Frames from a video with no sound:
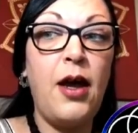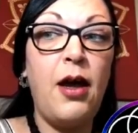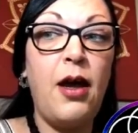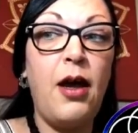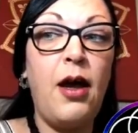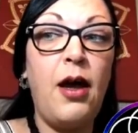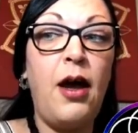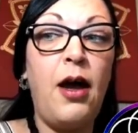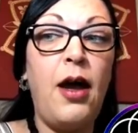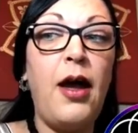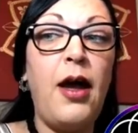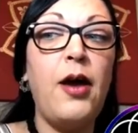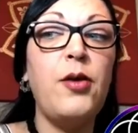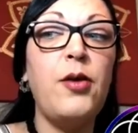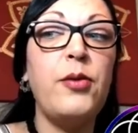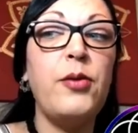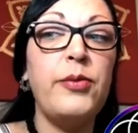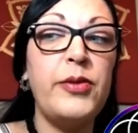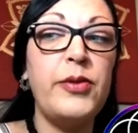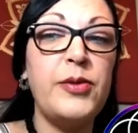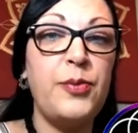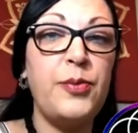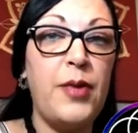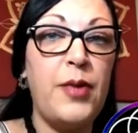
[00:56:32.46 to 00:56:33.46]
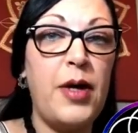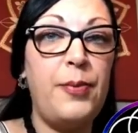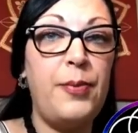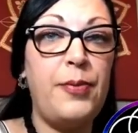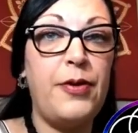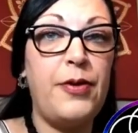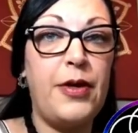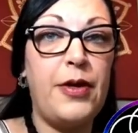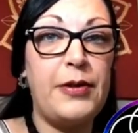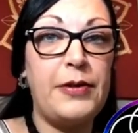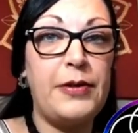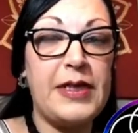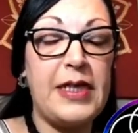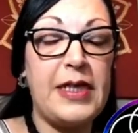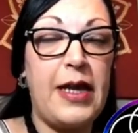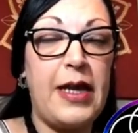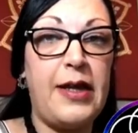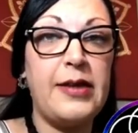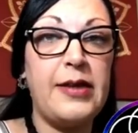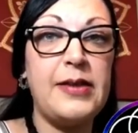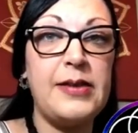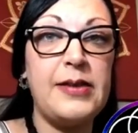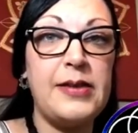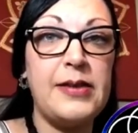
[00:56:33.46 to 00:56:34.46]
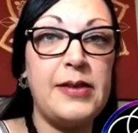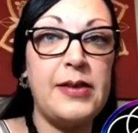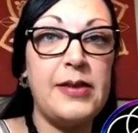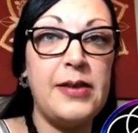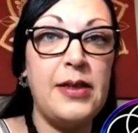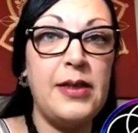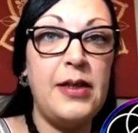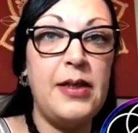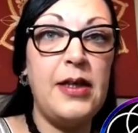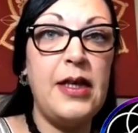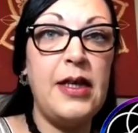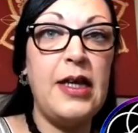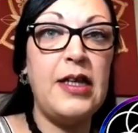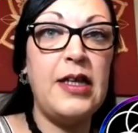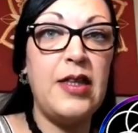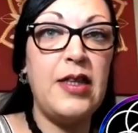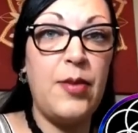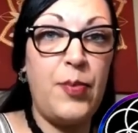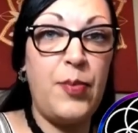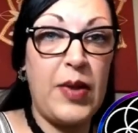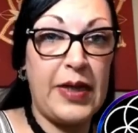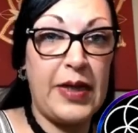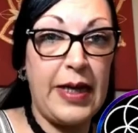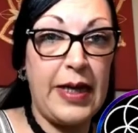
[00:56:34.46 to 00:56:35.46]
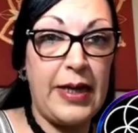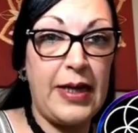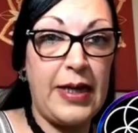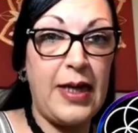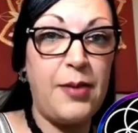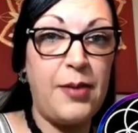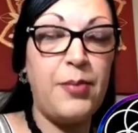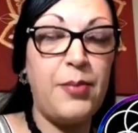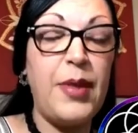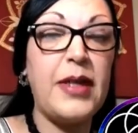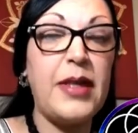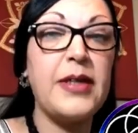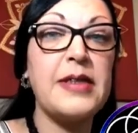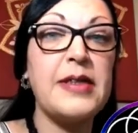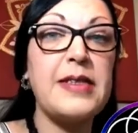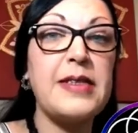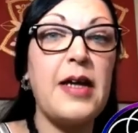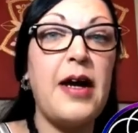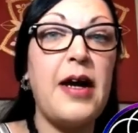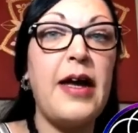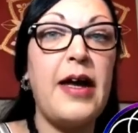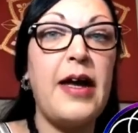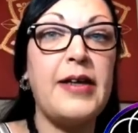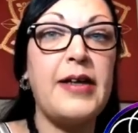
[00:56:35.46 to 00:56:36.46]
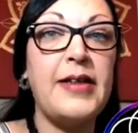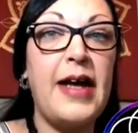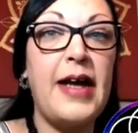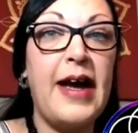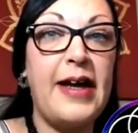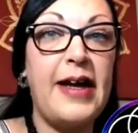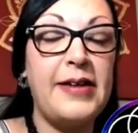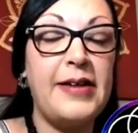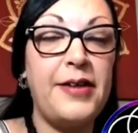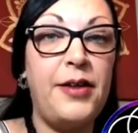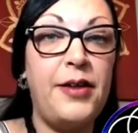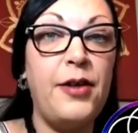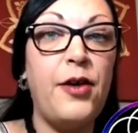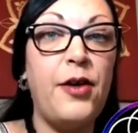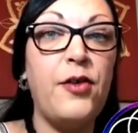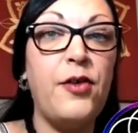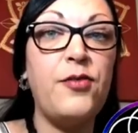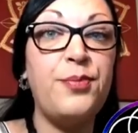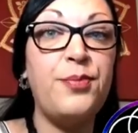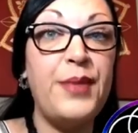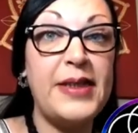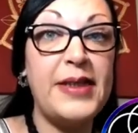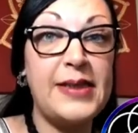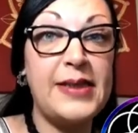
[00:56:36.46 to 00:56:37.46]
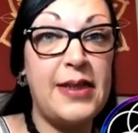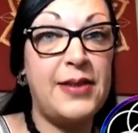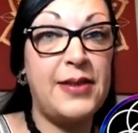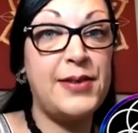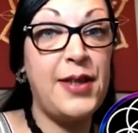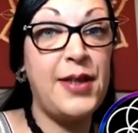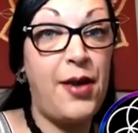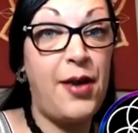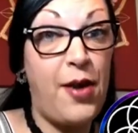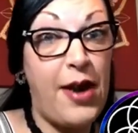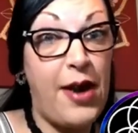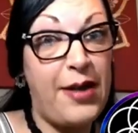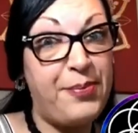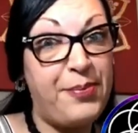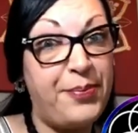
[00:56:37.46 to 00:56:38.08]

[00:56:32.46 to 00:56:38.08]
helped my process in the beginning, because I had had a lot of missing time,